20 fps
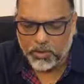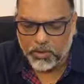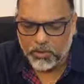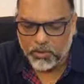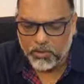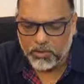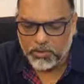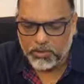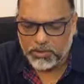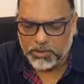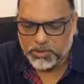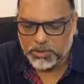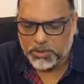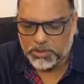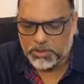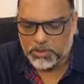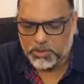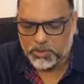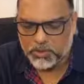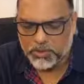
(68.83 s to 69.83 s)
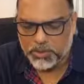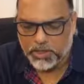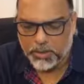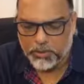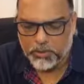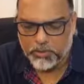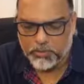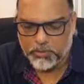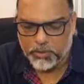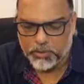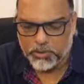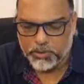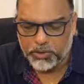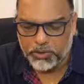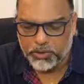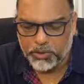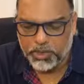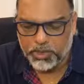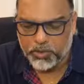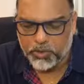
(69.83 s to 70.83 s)
all these curses will come upon
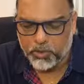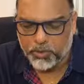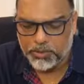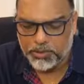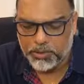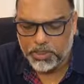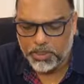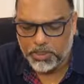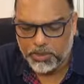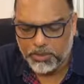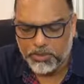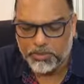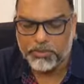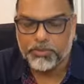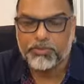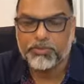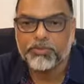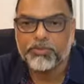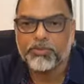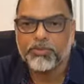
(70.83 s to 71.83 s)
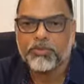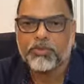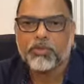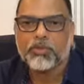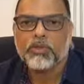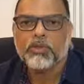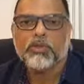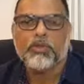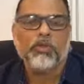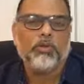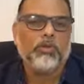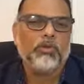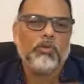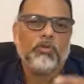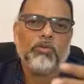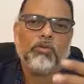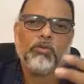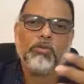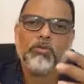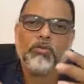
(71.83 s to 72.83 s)
you and overtake you."
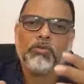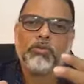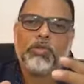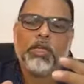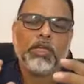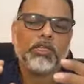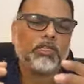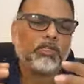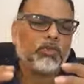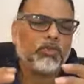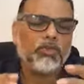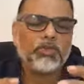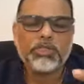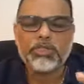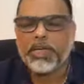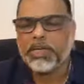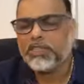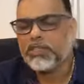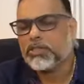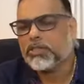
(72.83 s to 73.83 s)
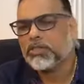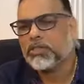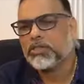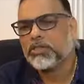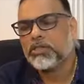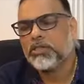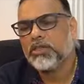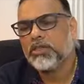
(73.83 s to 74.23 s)
There's two sides